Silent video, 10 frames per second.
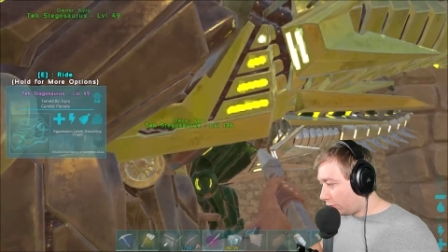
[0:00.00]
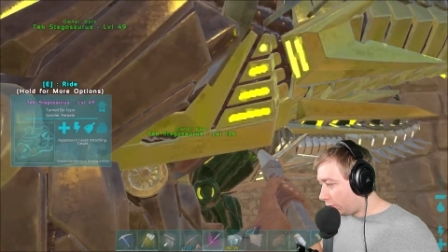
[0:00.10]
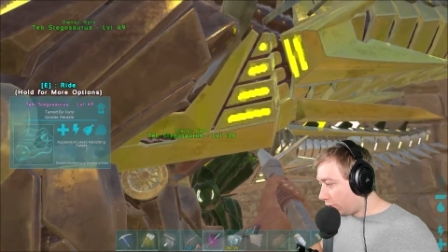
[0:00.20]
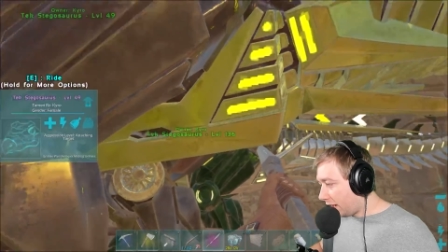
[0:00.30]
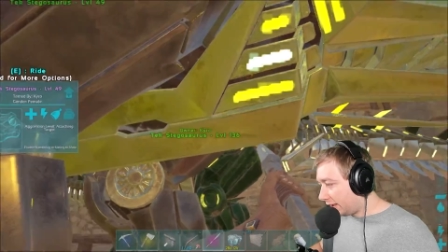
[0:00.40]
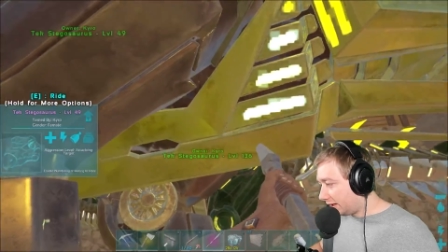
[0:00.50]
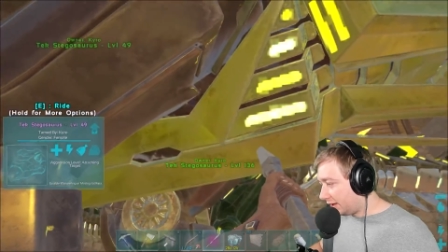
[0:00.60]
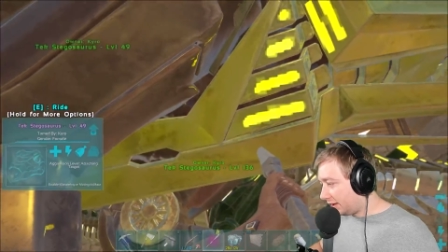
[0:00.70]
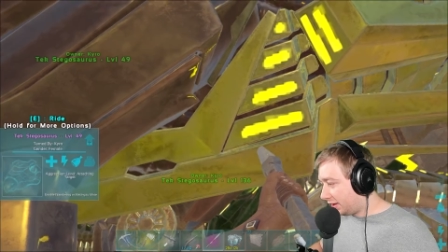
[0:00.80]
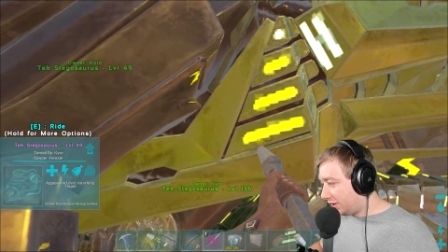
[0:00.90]
Right
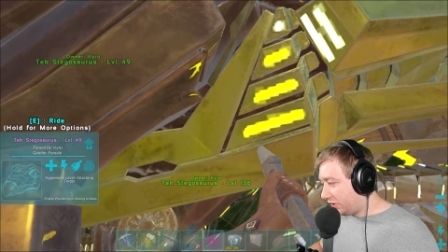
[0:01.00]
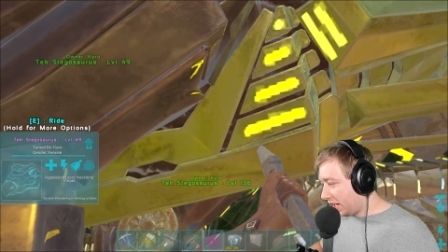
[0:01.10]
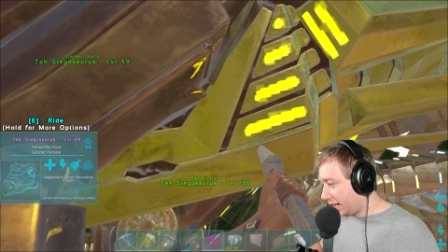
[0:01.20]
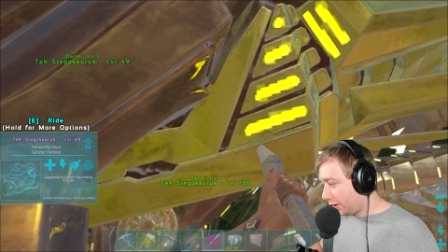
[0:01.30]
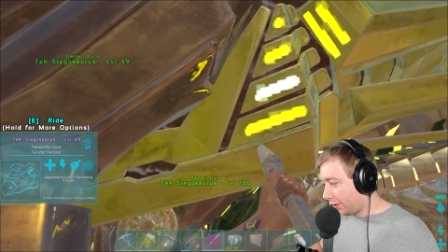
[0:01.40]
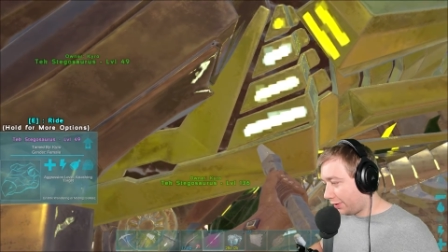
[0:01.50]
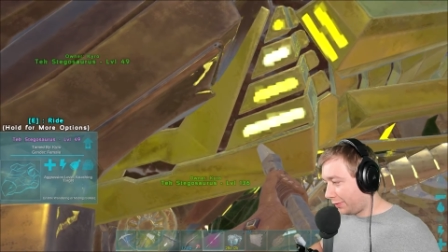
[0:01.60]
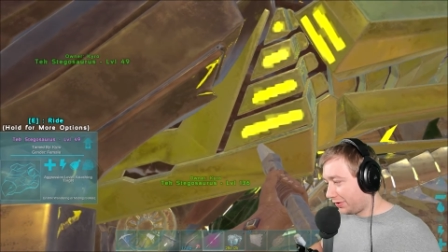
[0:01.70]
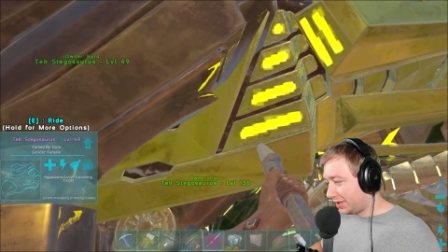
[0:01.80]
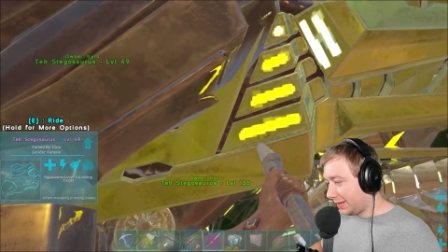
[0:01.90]
there,
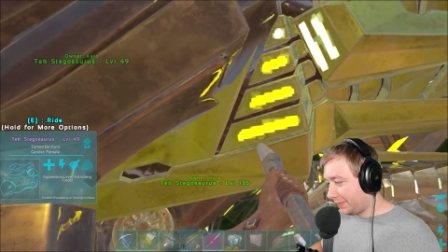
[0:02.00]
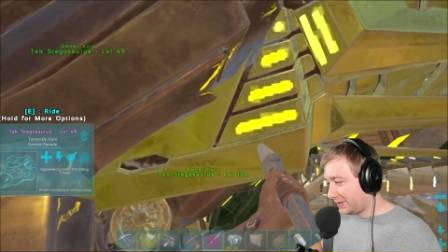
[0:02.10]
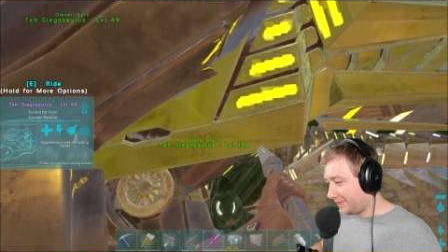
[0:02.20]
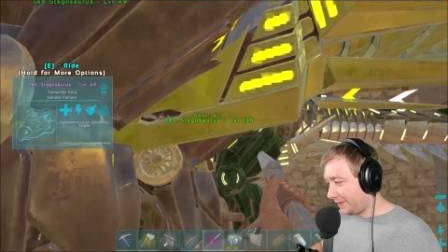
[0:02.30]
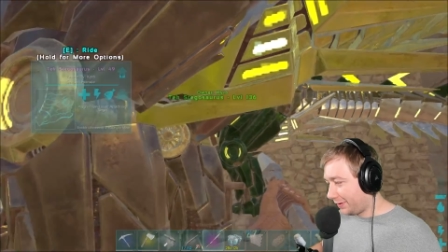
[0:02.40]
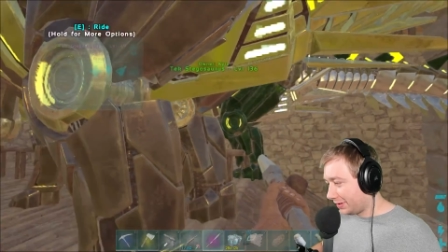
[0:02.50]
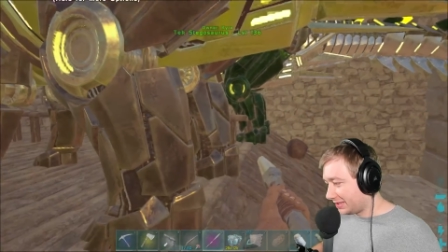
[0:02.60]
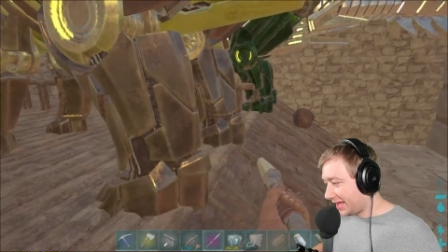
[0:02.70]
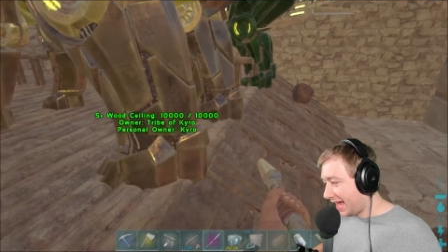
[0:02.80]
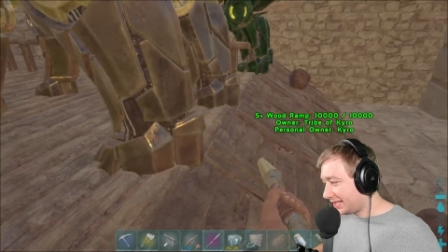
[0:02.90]
where the tip of the sphere
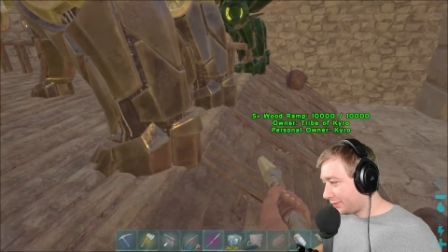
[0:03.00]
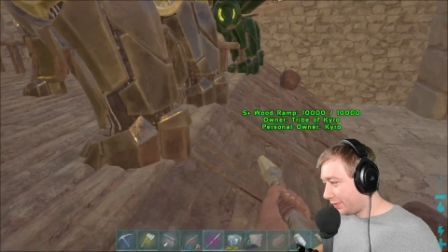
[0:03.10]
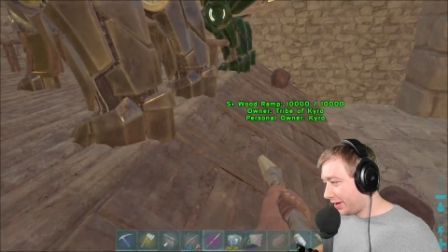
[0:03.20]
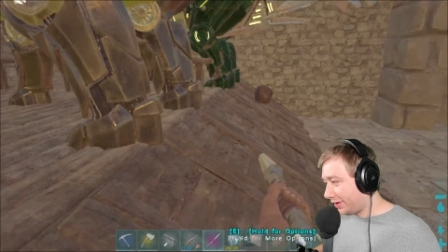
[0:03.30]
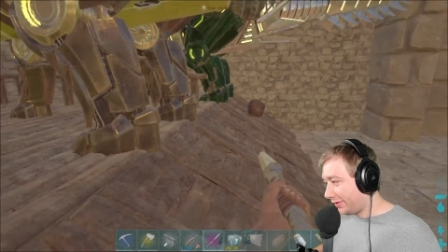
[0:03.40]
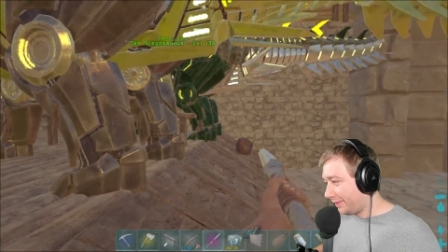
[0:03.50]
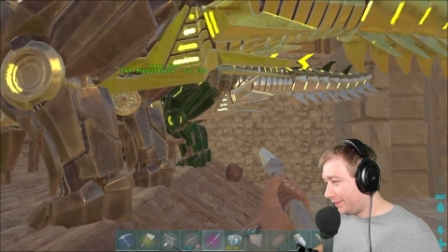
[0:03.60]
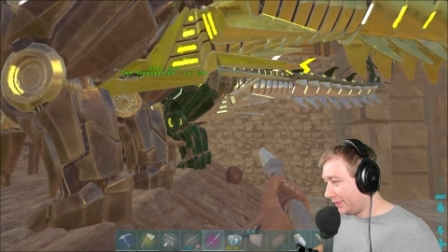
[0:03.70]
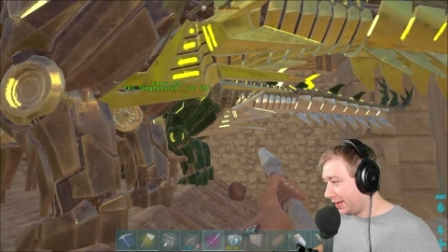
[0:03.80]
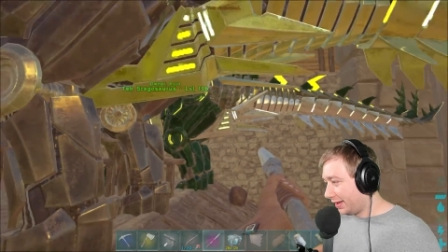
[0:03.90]
is, that's where
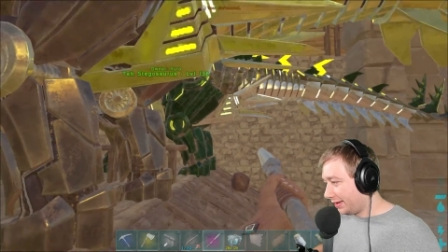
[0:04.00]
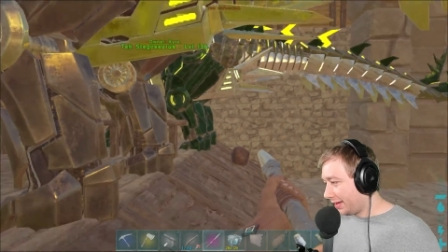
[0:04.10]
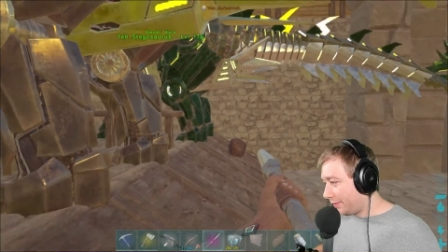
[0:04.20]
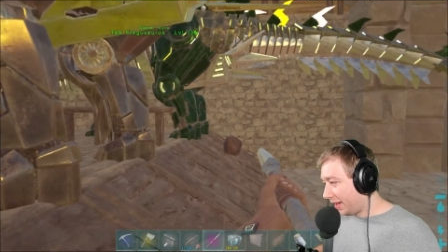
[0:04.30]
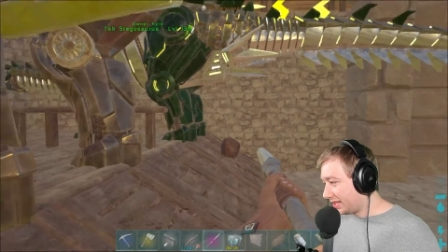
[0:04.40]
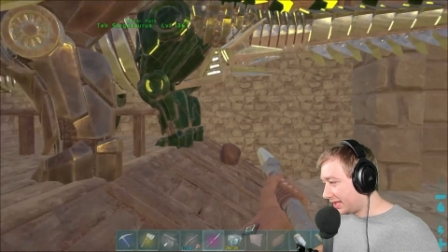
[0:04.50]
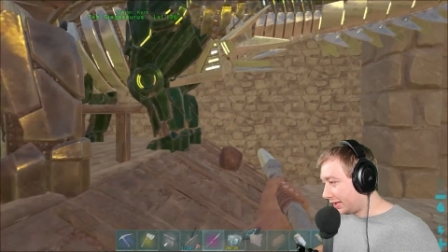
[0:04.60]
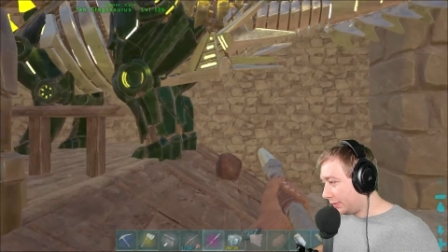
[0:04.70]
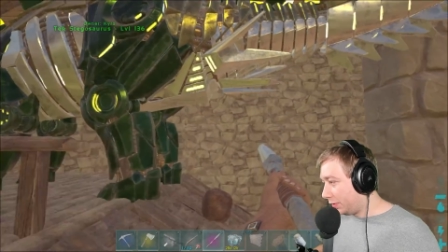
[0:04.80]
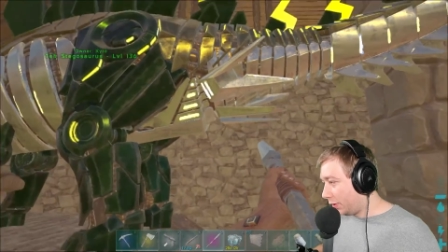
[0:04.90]
they
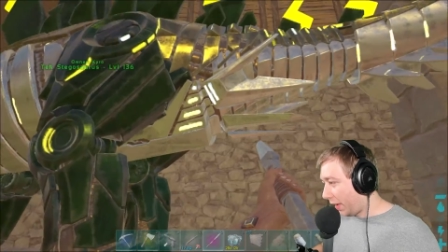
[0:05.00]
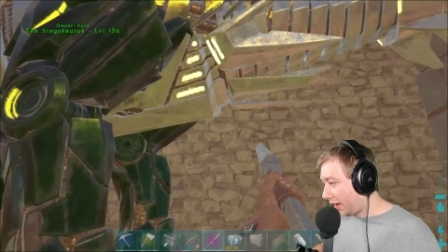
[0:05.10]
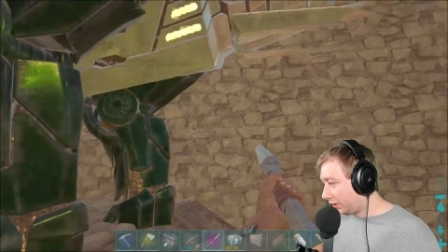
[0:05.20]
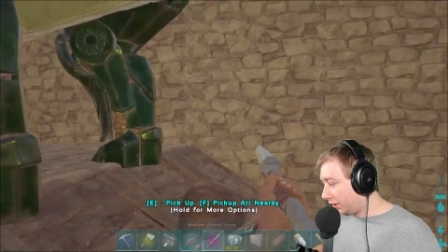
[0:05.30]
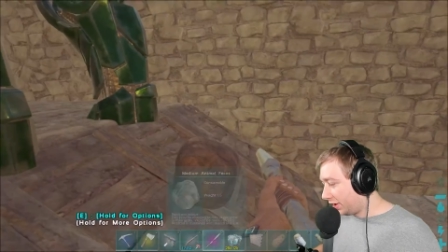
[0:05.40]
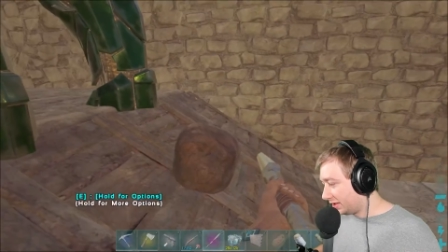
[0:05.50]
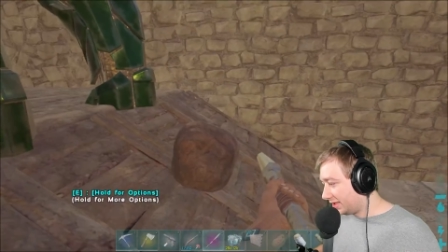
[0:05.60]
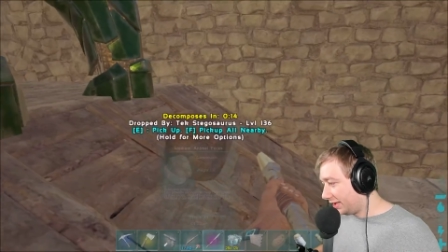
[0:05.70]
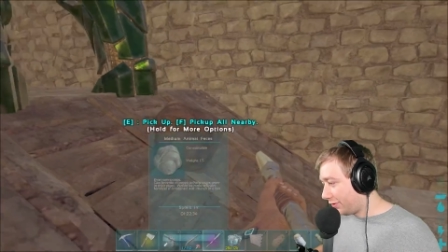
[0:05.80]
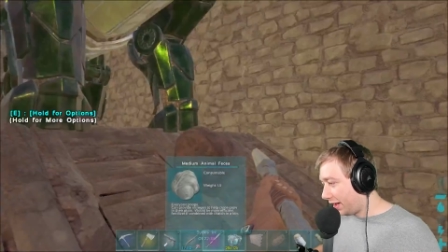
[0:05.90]
basically poop out. You can
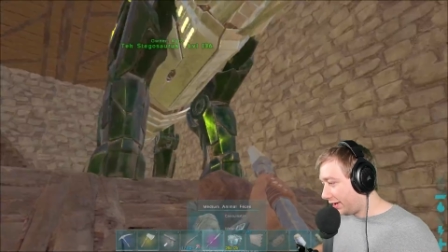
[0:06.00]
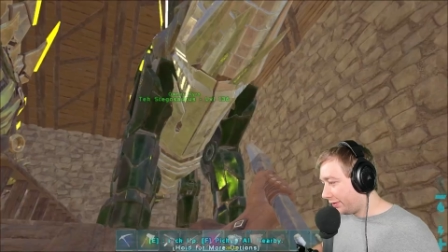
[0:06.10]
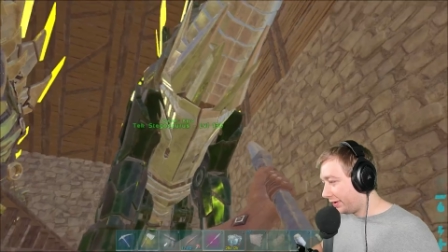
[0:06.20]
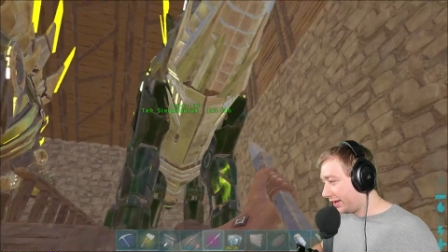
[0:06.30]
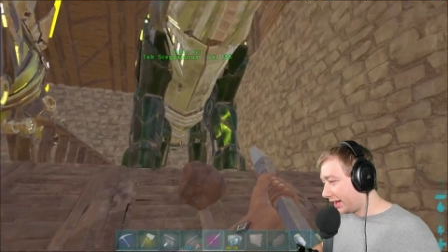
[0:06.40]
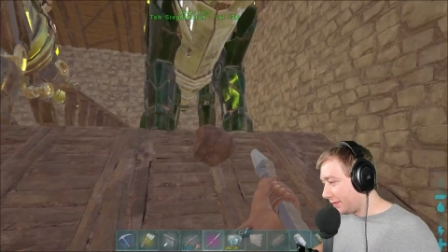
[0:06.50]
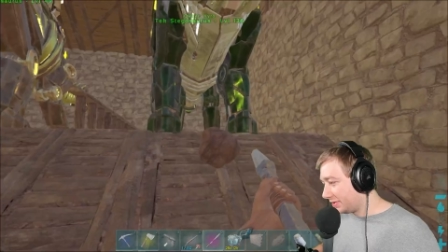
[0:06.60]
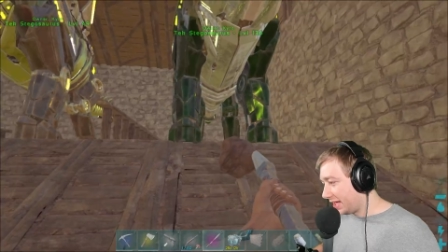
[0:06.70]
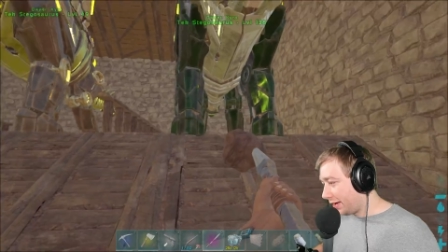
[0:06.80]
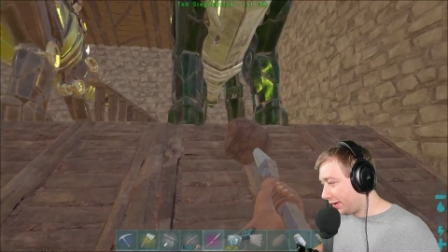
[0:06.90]
see right here that it
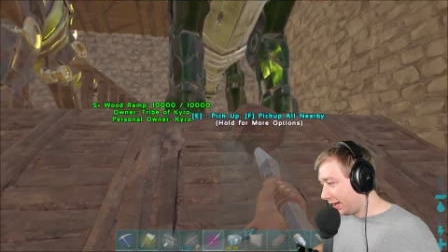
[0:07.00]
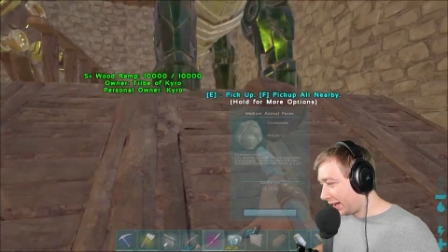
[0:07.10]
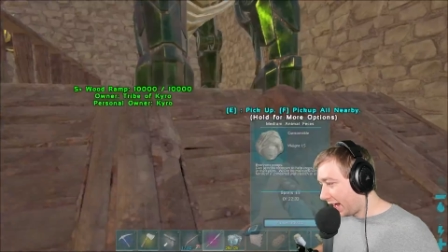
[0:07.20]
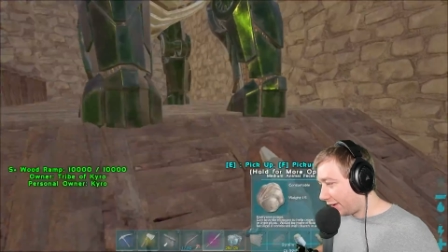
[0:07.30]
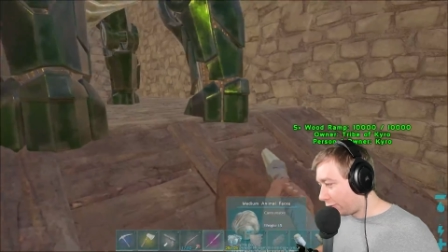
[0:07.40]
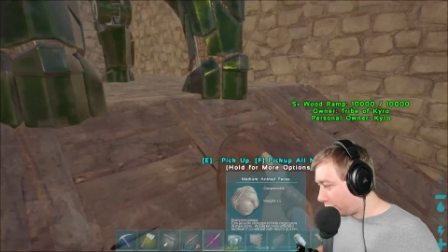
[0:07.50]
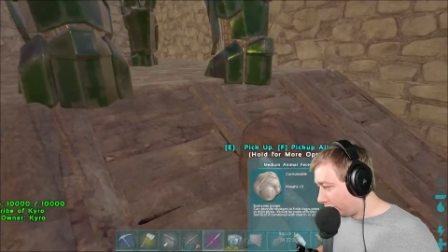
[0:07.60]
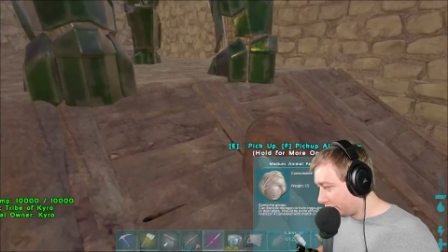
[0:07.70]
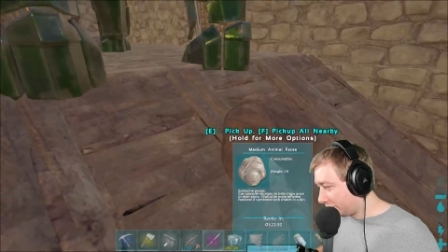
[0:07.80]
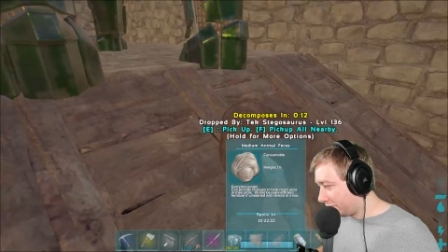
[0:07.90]
comes down and it kind of
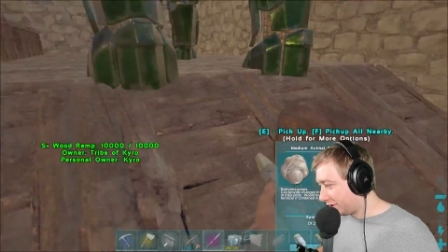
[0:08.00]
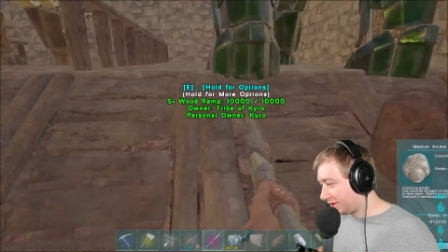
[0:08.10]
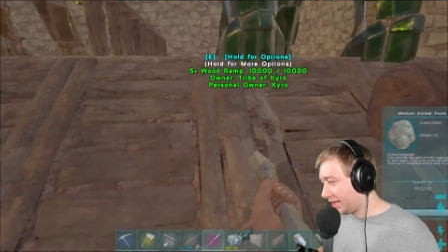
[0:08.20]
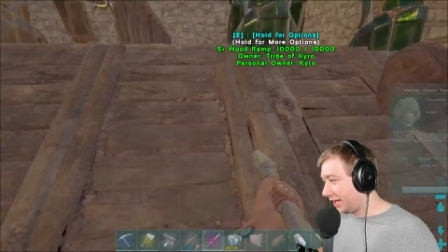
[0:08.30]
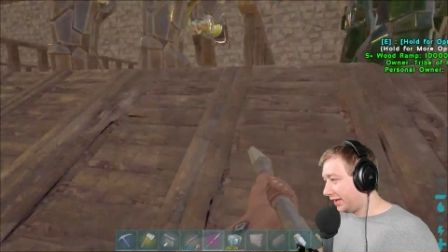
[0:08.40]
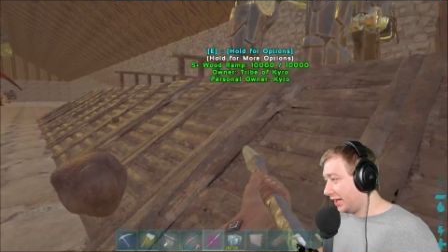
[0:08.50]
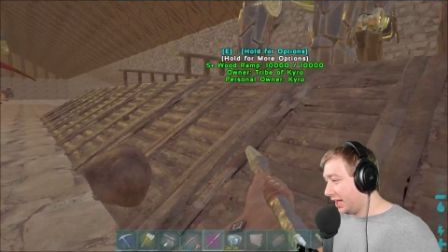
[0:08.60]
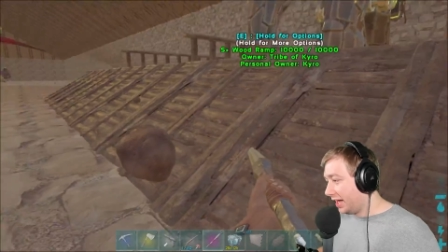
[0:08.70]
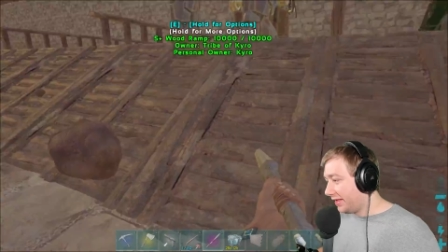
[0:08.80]
rolls just slightly.